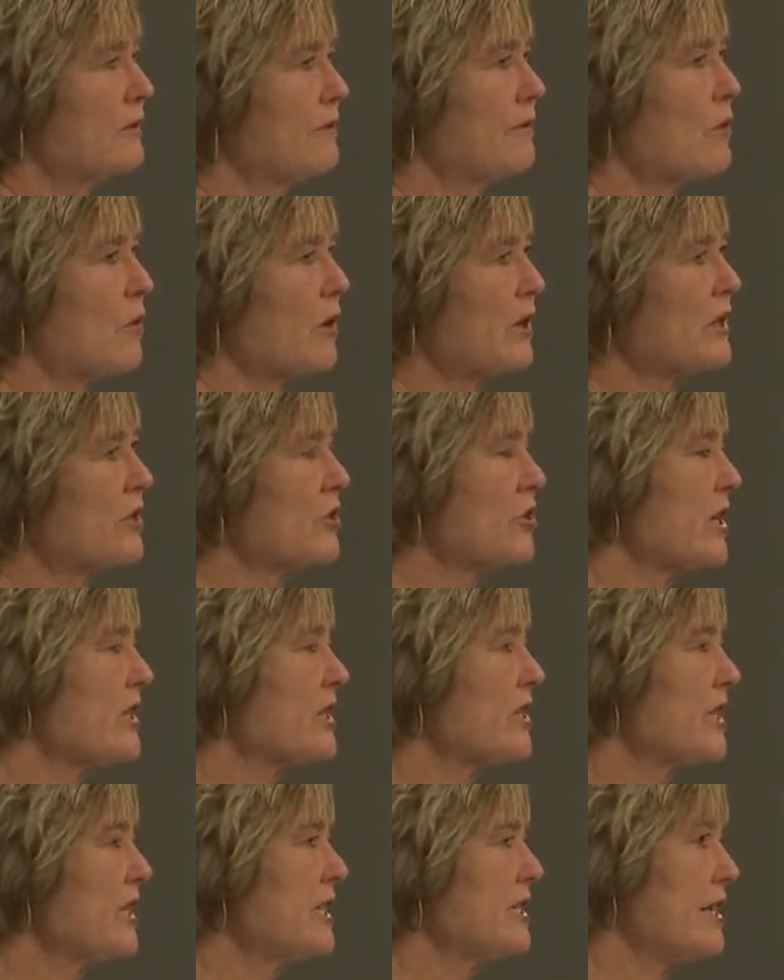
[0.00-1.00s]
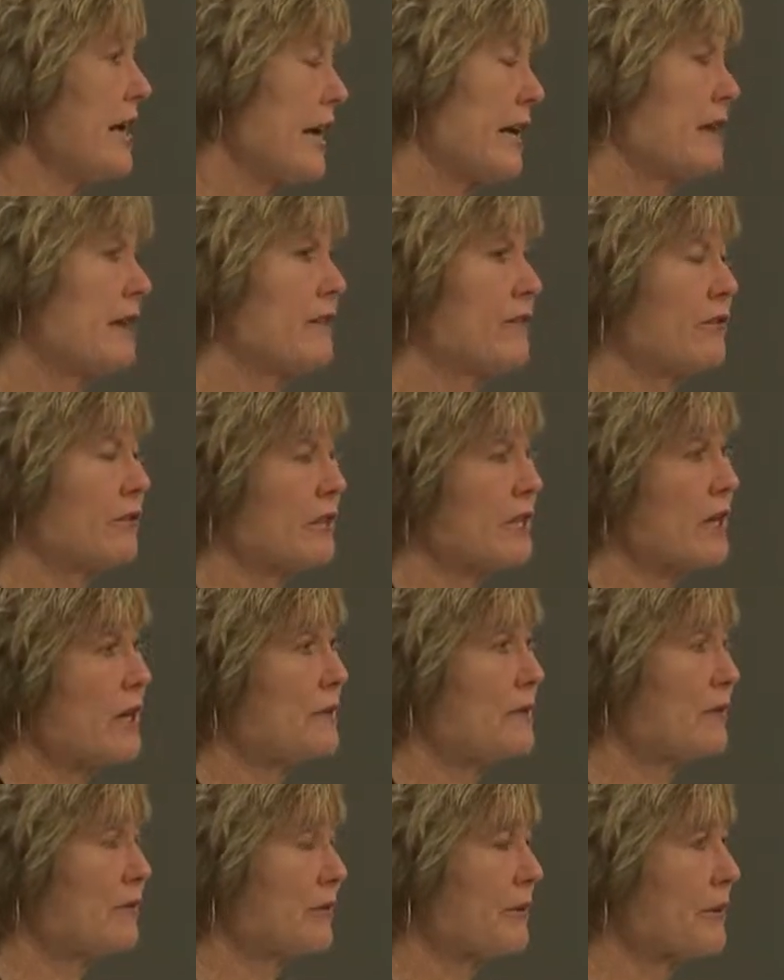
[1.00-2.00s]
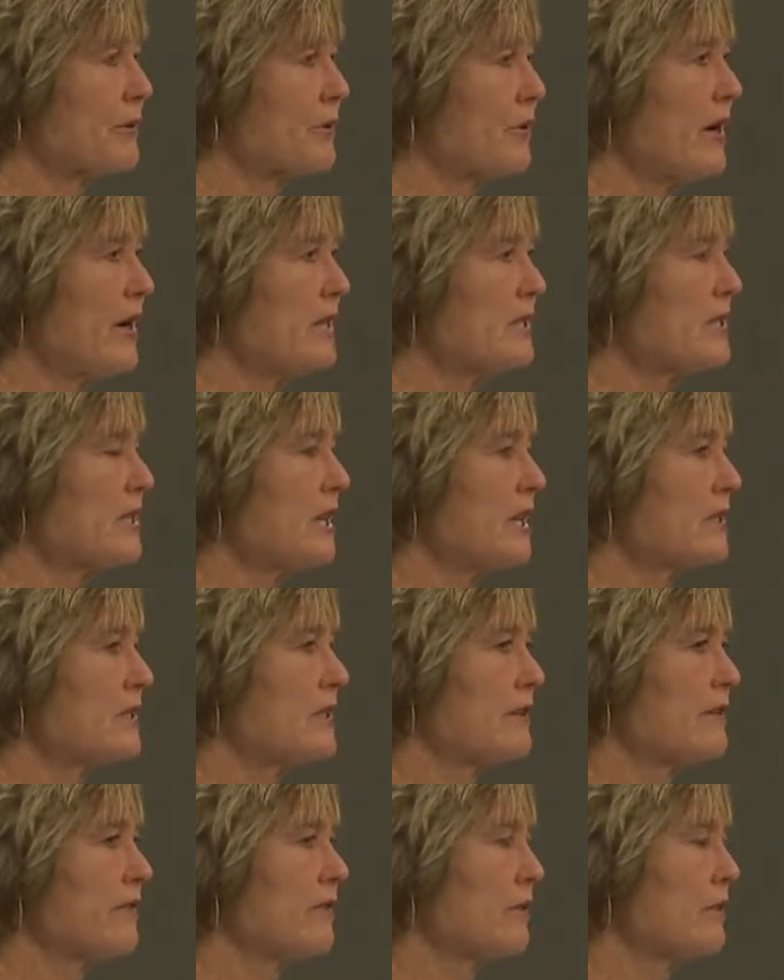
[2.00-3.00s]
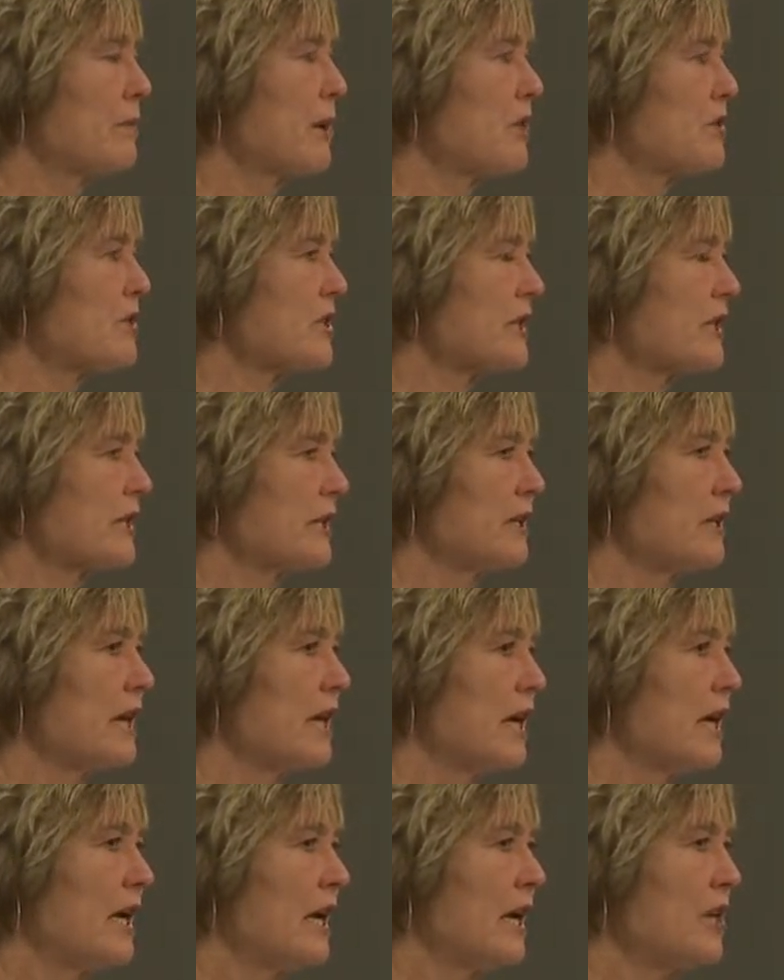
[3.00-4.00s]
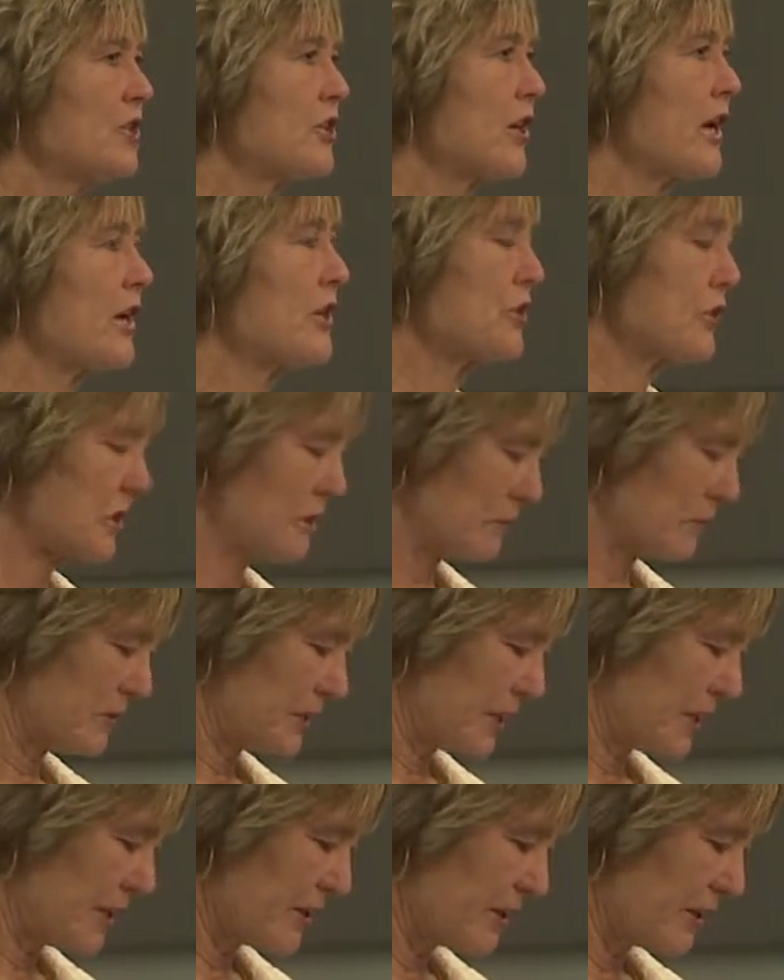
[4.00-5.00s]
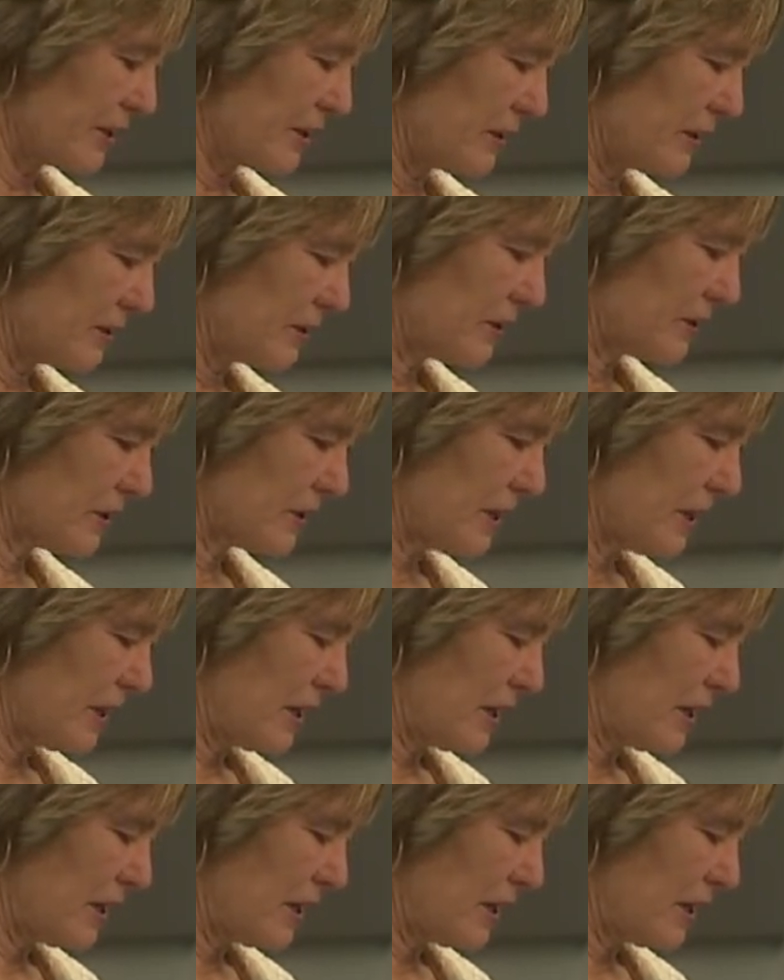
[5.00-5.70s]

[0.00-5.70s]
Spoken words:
for ingesting data, for example, from the transects, and for posting educational materials